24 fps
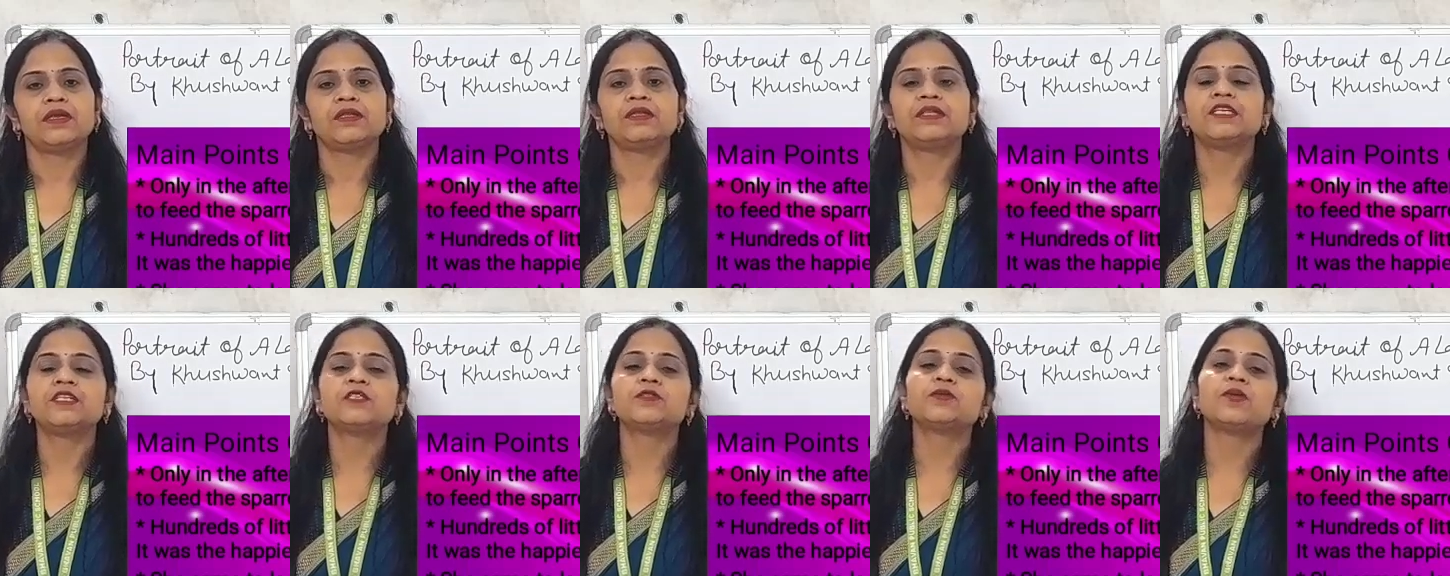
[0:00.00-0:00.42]

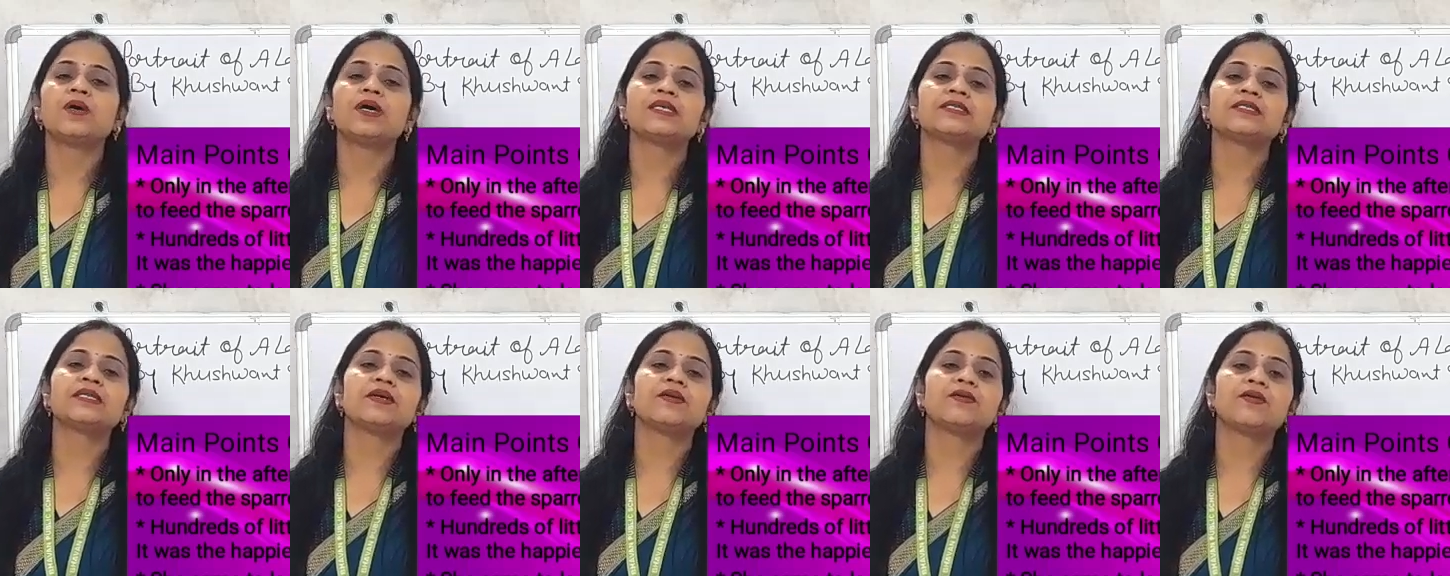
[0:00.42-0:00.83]
This
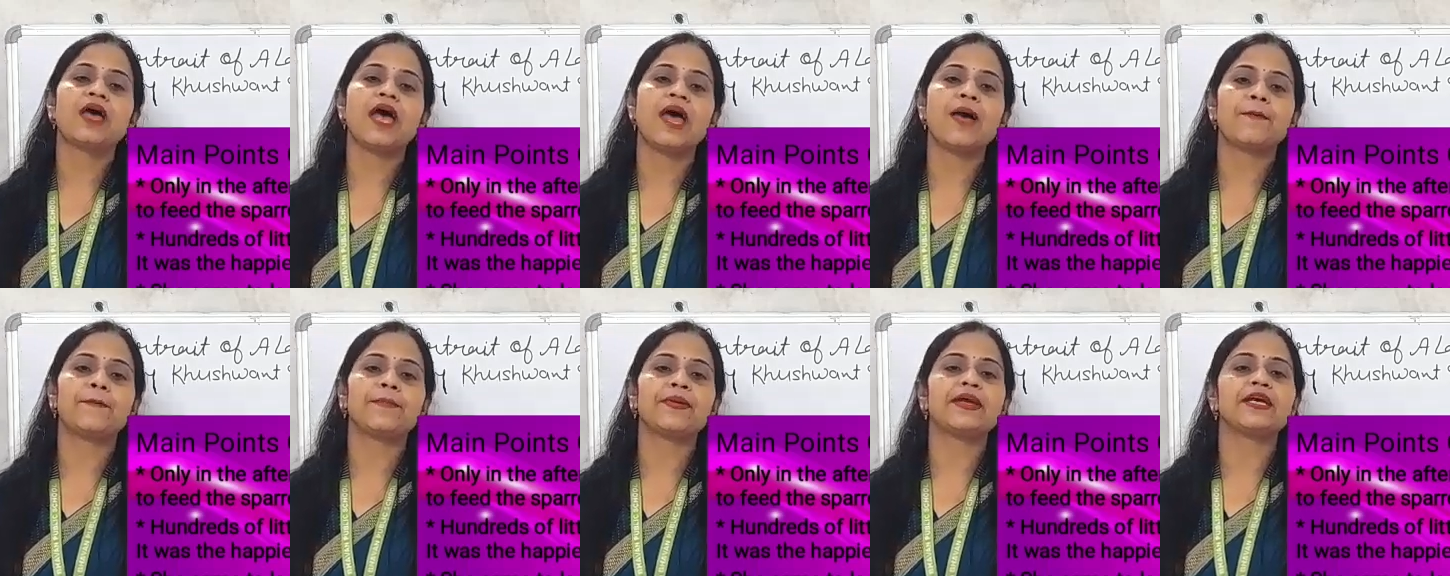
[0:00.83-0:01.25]
was her
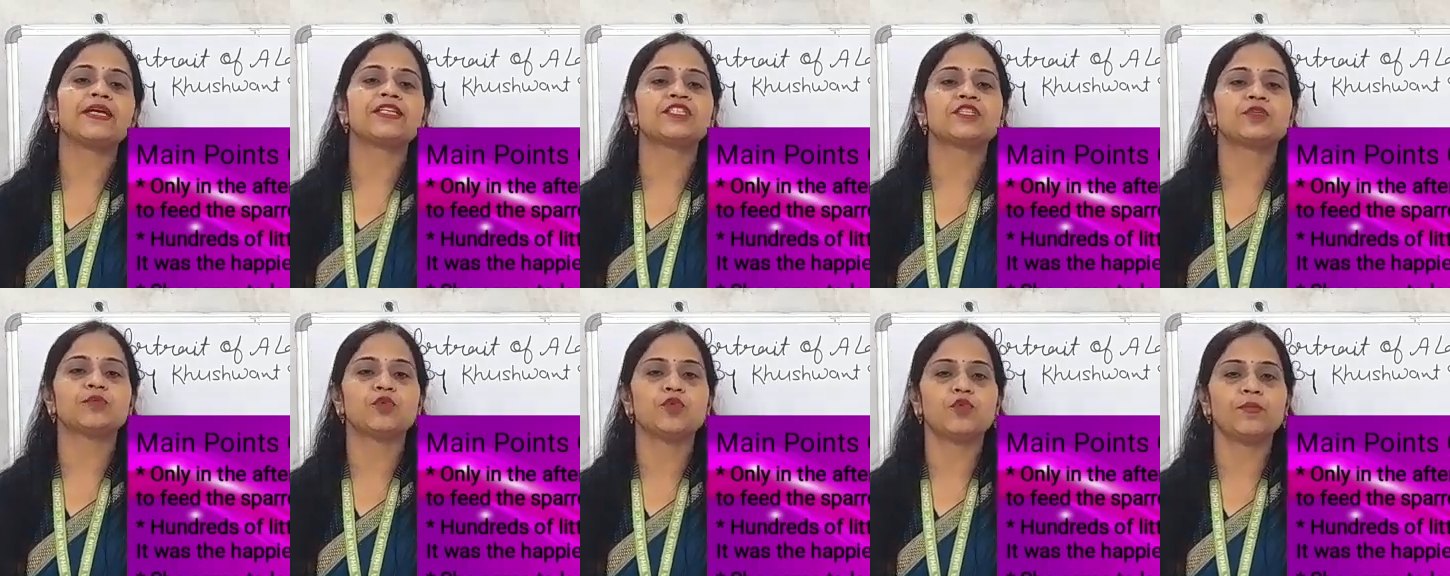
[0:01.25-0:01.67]

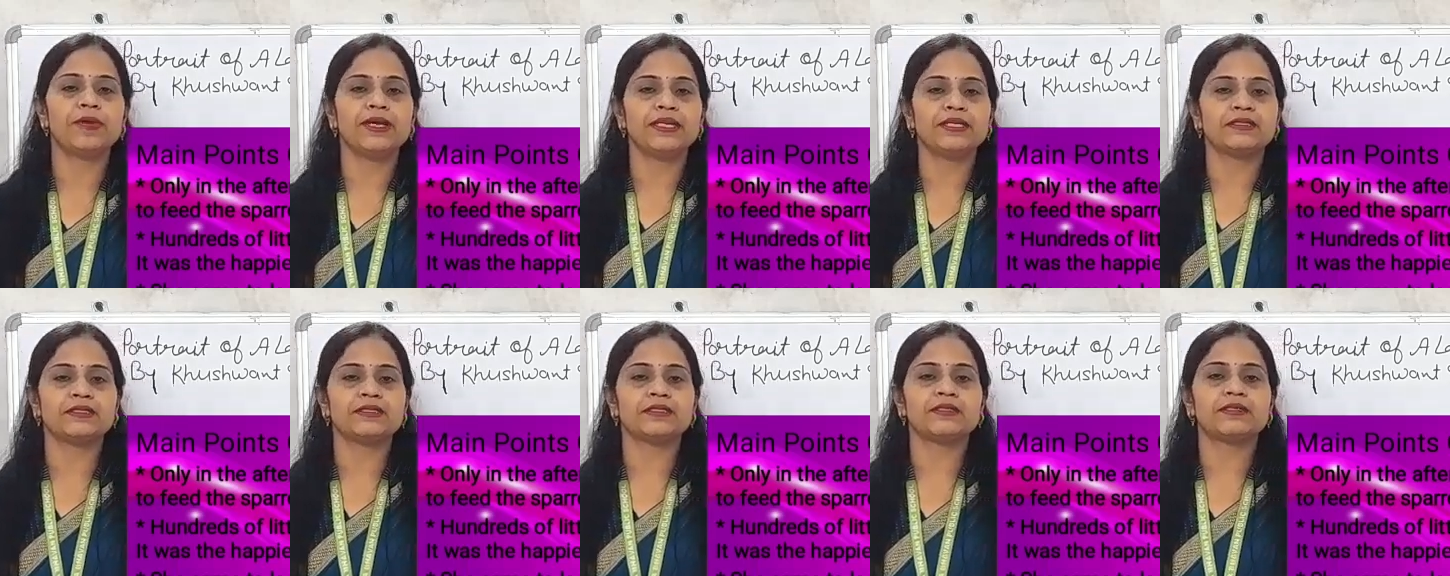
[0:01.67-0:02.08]
happiest
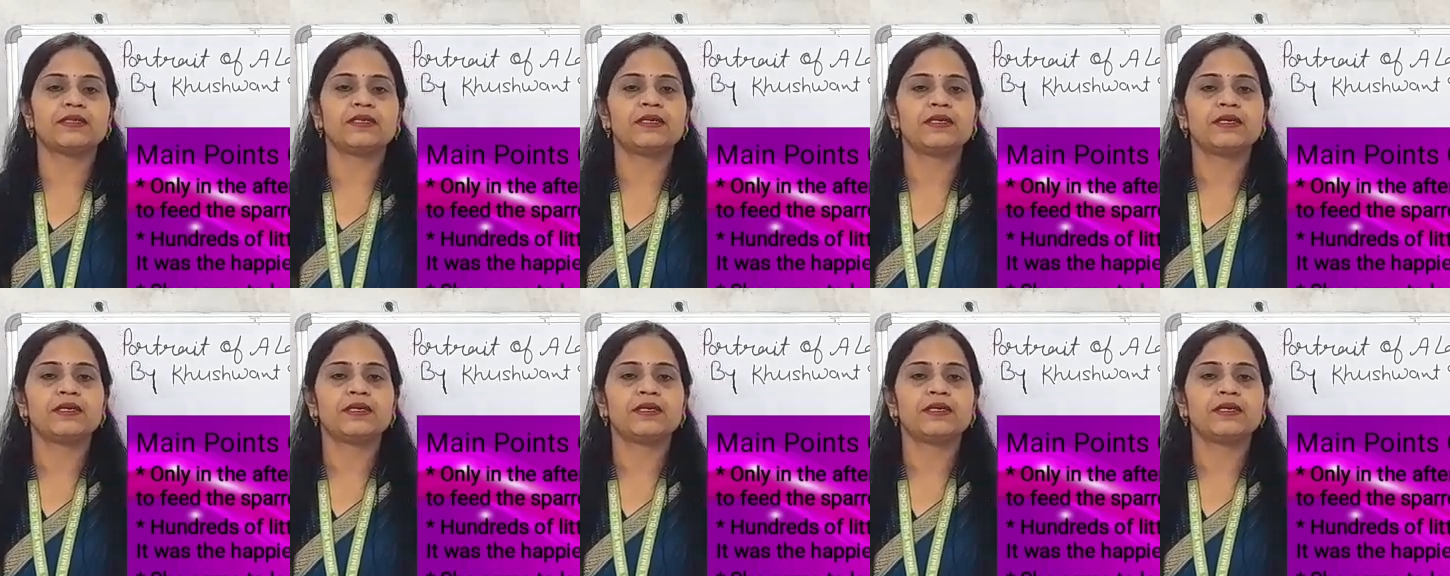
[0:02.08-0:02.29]
moment,